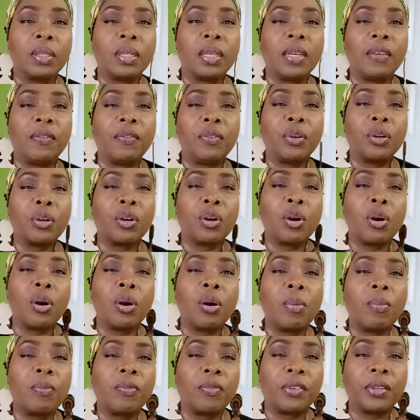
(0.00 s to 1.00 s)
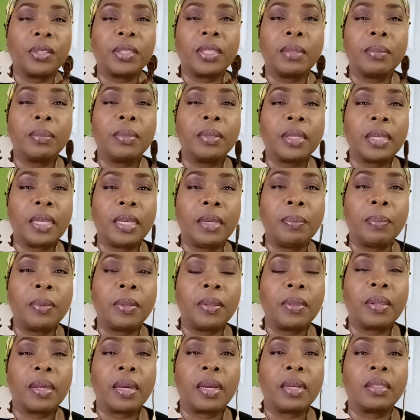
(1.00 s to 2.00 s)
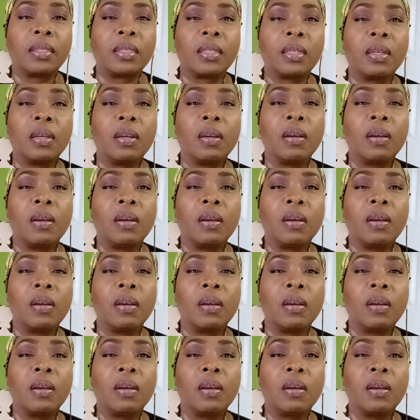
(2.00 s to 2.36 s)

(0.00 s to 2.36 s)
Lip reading: if you're comfortable keeping that.